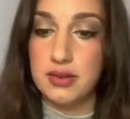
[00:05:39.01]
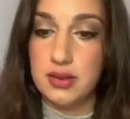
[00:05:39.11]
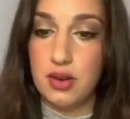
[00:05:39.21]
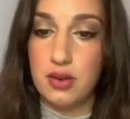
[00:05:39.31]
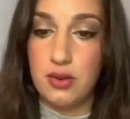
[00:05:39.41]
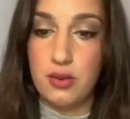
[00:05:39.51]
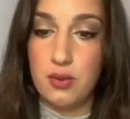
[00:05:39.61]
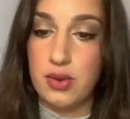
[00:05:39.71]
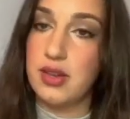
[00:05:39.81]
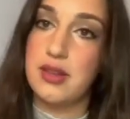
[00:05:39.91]

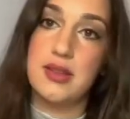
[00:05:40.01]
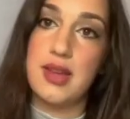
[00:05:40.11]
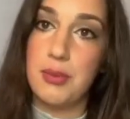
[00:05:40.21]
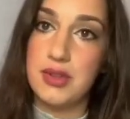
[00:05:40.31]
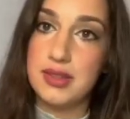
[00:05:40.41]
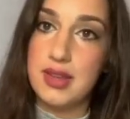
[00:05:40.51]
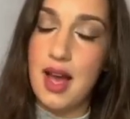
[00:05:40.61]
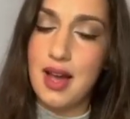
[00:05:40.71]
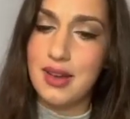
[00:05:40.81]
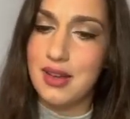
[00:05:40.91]
So we look at the top of the
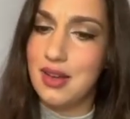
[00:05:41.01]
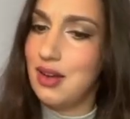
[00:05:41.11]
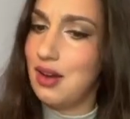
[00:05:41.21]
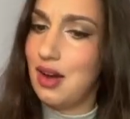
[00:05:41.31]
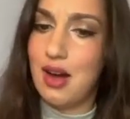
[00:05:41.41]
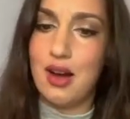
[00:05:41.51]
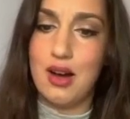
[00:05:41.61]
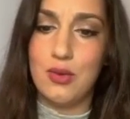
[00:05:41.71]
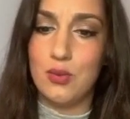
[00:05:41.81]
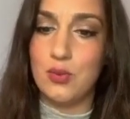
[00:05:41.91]
stack,
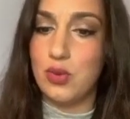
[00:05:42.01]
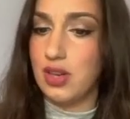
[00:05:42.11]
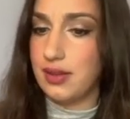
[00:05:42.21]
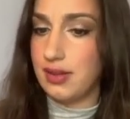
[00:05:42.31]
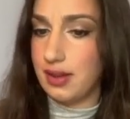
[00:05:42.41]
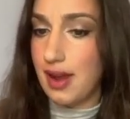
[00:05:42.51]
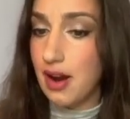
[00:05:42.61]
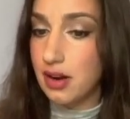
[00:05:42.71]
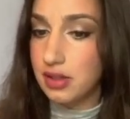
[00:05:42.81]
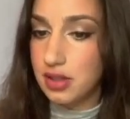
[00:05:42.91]
um, we look at the
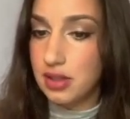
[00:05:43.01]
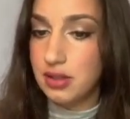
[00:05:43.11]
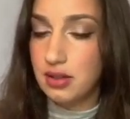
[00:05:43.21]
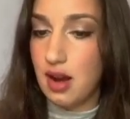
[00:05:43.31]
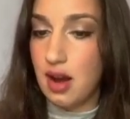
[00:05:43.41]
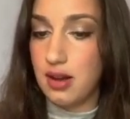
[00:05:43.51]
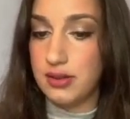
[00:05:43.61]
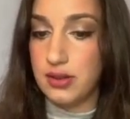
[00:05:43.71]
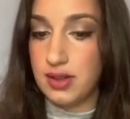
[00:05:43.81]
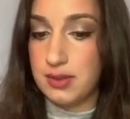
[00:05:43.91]
character, uh,
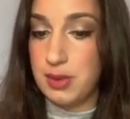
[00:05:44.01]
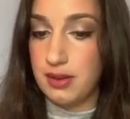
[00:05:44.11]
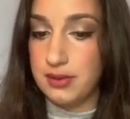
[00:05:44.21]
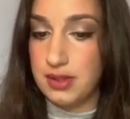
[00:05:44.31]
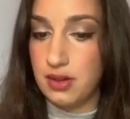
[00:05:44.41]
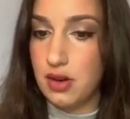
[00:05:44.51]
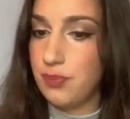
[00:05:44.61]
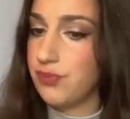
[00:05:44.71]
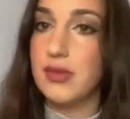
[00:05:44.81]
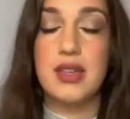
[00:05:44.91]
so that's peak of
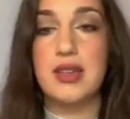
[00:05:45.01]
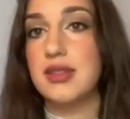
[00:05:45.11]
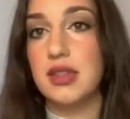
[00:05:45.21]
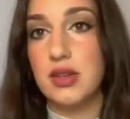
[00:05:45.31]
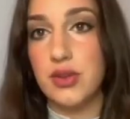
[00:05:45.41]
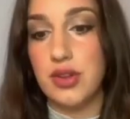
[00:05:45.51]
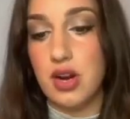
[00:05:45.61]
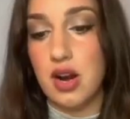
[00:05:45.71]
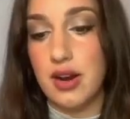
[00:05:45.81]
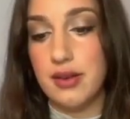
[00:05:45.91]
zero. It doesn't equal the
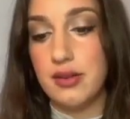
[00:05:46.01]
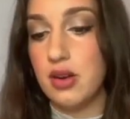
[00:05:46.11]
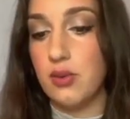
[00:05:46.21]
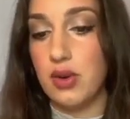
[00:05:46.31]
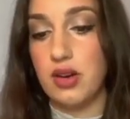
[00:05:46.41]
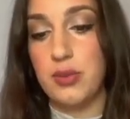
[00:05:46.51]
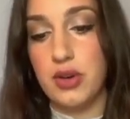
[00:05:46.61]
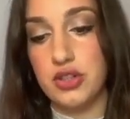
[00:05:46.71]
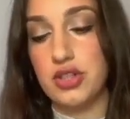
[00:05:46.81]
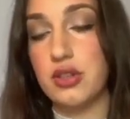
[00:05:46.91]
current. We're gonna
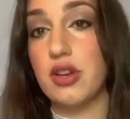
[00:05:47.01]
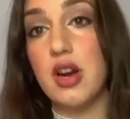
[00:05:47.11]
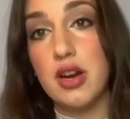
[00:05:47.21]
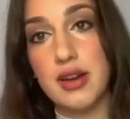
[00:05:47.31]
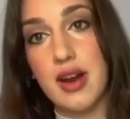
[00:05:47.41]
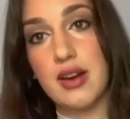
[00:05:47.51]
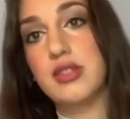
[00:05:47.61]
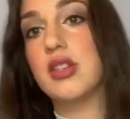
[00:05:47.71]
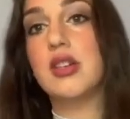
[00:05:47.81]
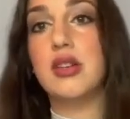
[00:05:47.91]
push the current
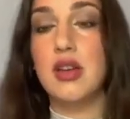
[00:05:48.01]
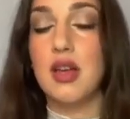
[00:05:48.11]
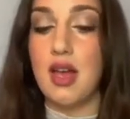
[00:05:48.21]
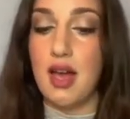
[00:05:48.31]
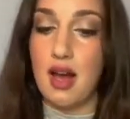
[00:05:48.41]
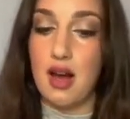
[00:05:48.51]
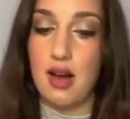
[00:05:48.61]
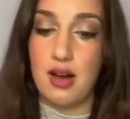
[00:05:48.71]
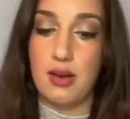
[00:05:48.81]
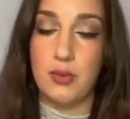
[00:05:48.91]
character
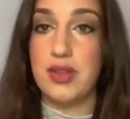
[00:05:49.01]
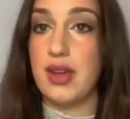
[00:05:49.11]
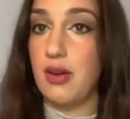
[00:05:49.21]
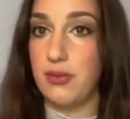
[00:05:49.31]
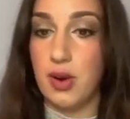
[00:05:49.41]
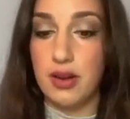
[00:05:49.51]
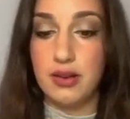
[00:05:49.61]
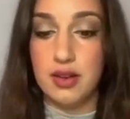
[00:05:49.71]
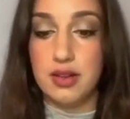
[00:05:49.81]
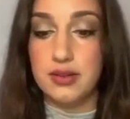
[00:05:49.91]
um, with a count of one.